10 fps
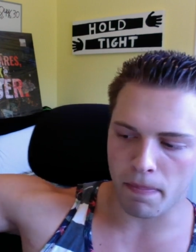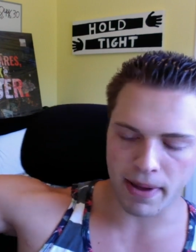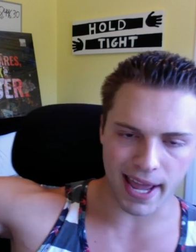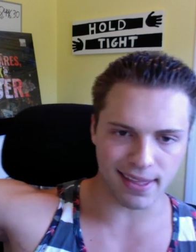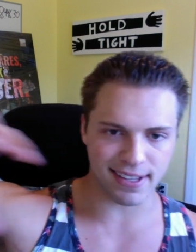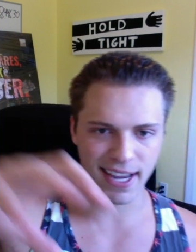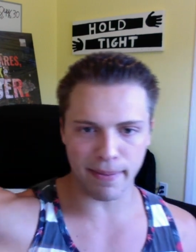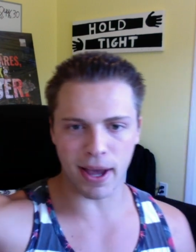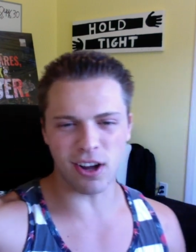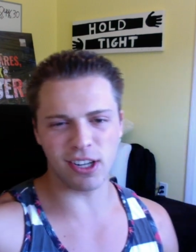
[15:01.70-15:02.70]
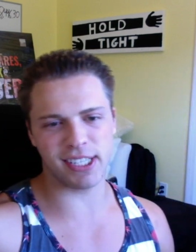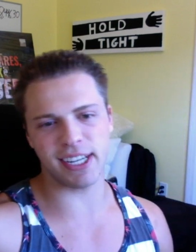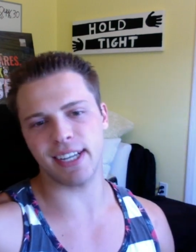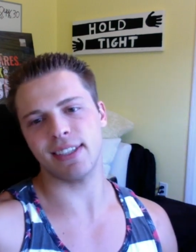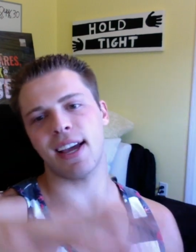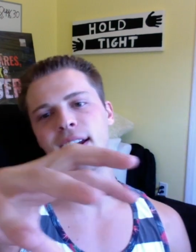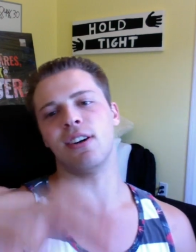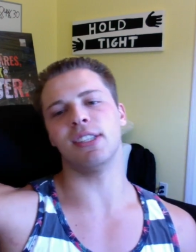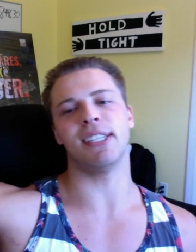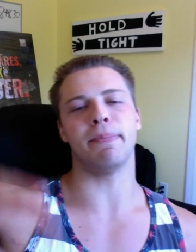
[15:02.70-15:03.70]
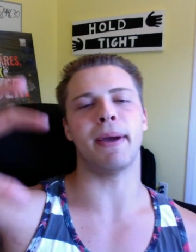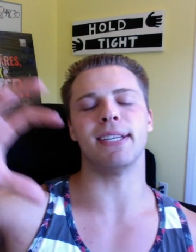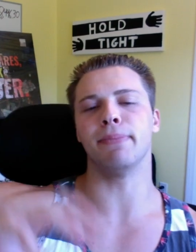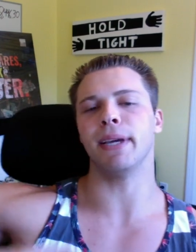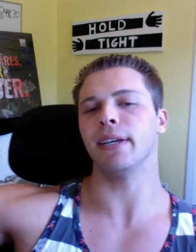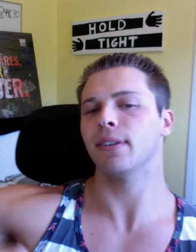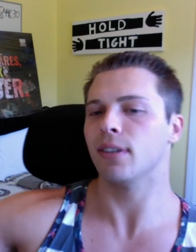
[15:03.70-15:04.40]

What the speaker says: pay the same LLC. That LLC pays me.